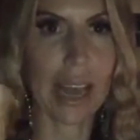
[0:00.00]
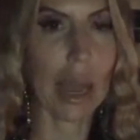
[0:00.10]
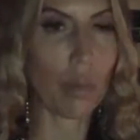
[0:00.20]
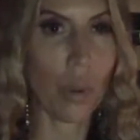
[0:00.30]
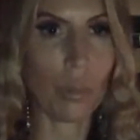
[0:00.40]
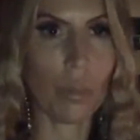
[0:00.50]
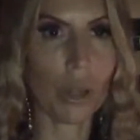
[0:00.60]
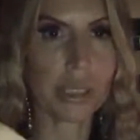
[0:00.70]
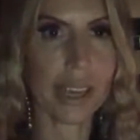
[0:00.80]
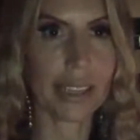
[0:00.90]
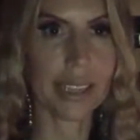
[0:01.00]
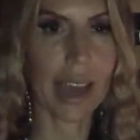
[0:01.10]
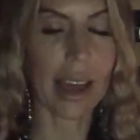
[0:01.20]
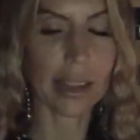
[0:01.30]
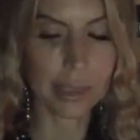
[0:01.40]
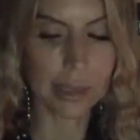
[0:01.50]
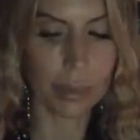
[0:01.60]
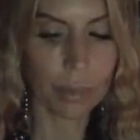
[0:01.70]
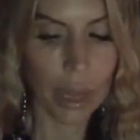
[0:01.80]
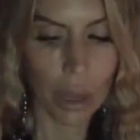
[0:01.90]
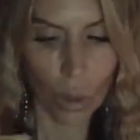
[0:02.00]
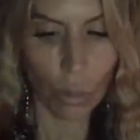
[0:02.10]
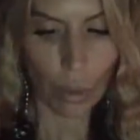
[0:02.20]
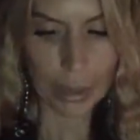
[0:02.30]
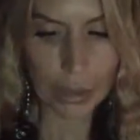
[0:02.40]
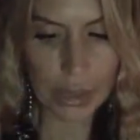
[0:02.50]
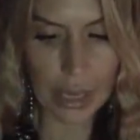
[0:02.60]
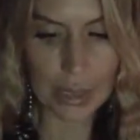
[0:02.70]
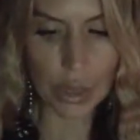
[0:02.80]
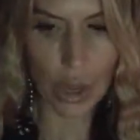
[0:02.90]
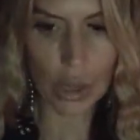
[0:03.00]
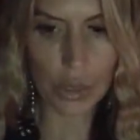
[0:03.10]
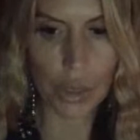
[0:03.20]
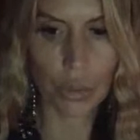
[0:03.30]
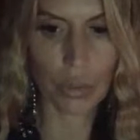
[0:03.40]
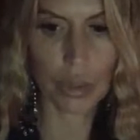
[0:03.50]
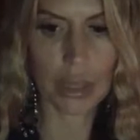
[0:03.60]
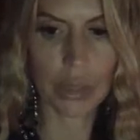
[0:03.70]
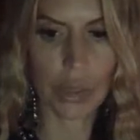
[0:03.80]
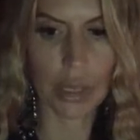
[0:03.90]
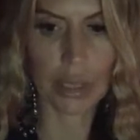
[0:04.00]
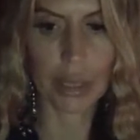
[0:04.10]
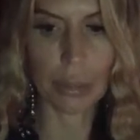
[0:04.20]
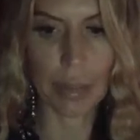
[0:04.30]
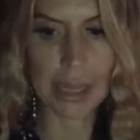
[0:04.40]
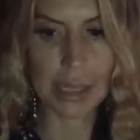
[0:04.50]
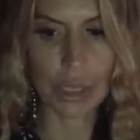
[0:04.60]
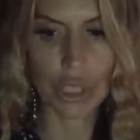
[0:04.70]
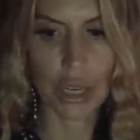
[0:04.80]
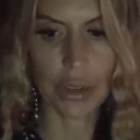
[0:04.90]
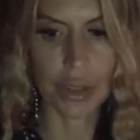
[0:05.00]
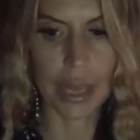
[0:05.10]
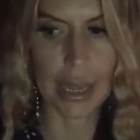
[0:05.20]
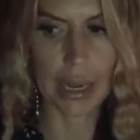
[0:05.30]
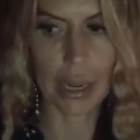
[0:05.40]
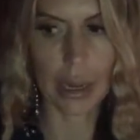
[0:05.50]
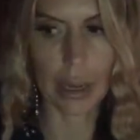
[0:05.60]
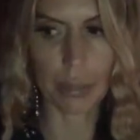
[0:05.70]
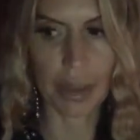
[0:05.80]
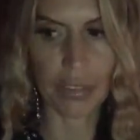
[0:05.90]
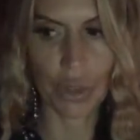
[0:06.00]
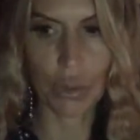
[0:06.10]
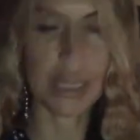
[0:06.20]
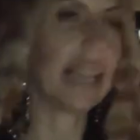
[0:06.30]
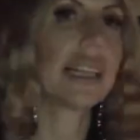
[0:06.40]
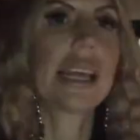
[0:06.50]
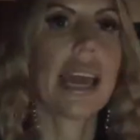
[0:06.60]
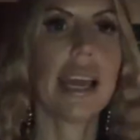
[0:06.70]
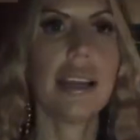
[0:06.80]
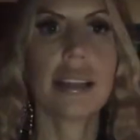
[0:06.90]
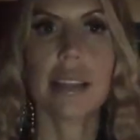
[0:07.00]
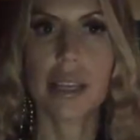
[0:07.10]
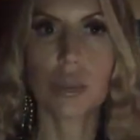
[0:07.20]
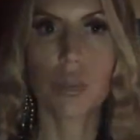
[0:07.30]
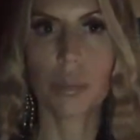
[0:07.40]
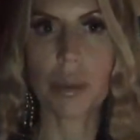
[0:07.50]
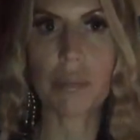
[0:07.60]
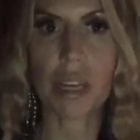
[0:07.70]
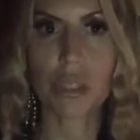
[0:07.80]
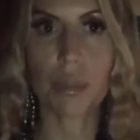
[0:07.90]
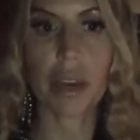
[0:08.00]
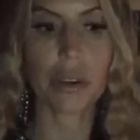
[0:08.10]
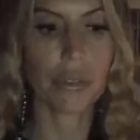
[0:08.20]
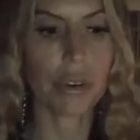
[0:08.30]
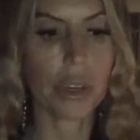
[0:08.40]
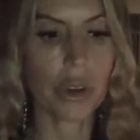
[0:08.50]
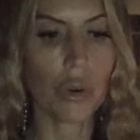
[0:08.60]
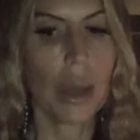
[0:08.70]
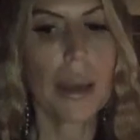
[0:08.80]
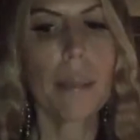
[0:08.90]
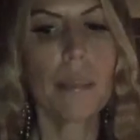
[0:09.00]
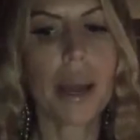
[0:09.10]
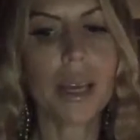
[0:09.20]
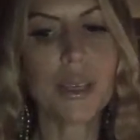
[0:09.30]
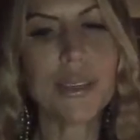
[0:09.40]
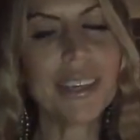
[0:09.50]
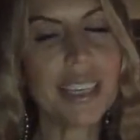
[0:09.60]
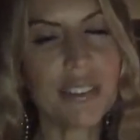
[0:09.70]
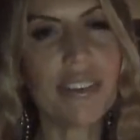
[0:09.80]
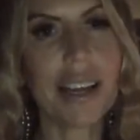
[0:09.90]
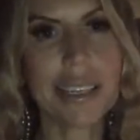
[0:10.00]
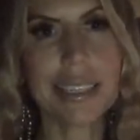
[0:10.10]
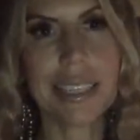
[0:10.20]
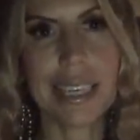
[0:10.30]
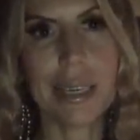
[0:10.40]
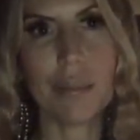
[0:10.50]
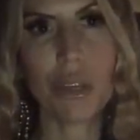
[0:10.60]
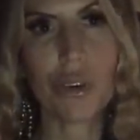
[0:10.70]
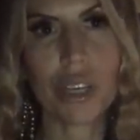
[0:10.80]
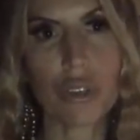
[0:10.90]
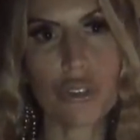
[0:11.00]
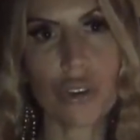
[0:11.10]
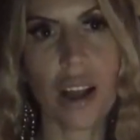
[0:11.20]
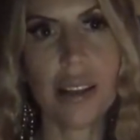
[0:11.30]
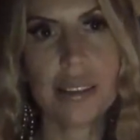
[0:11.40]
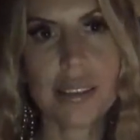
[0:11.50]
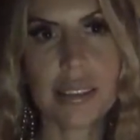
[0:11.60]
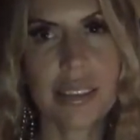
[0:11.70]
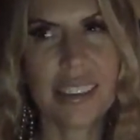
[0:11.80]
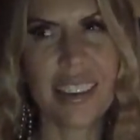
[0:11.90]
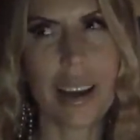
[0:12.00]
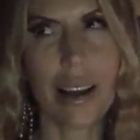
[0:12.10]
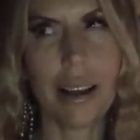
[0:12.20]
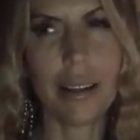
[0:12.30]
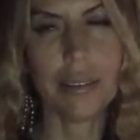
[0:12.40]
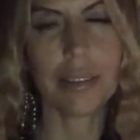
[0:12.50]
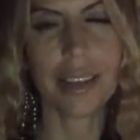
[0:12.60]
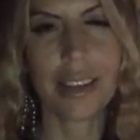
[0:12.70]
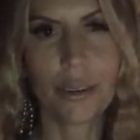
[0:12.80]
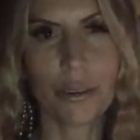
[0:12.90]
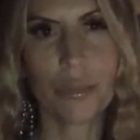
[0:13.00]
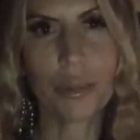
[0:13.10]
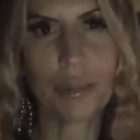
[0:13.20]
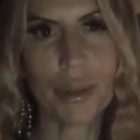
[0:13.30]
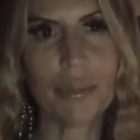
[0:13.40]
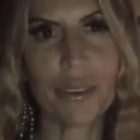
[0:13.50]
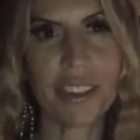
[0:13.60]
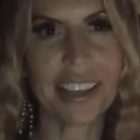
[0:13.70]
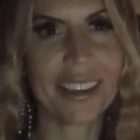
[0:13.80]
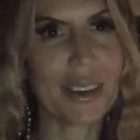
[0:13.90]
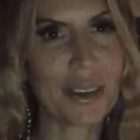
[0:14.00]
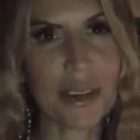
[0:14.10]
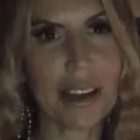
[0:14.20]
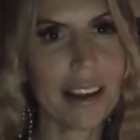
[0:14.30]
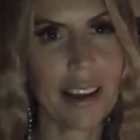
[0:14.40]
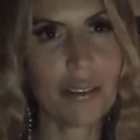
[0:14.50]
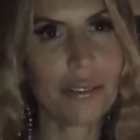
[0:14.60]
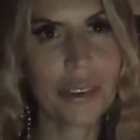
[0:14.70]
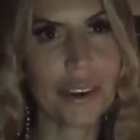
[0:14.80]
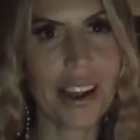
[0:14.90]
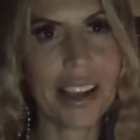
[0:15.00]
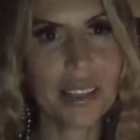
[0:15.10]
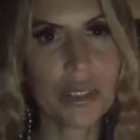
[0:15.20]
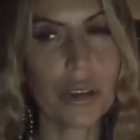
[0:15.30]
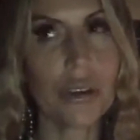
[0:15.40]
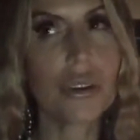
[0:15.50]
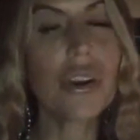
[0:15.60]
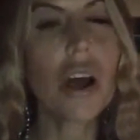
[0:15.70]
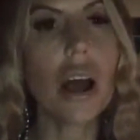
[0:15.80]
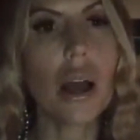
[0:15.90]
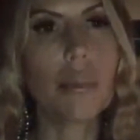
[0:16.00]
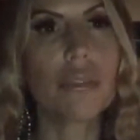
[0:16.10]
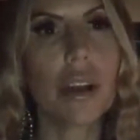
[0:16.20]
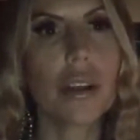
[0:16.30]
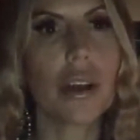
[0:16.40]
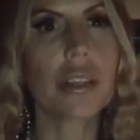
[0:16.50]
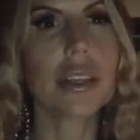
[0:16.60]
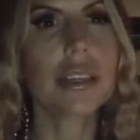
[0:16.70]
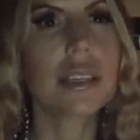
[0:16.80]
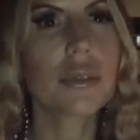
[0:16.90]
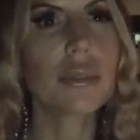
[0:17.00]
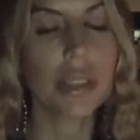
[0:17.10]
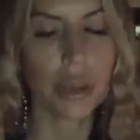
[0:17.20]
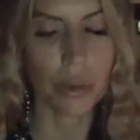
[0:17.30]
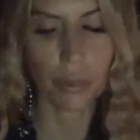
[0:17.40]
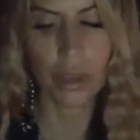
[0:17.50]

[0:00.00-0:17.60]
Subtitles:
I won't multitask. Water signs also, there's a clear message here that if you delegate, things will be much better for you. But you need to find a team you can trust, not like a group of people that are not out for your highest good or not upfront and authentic with you.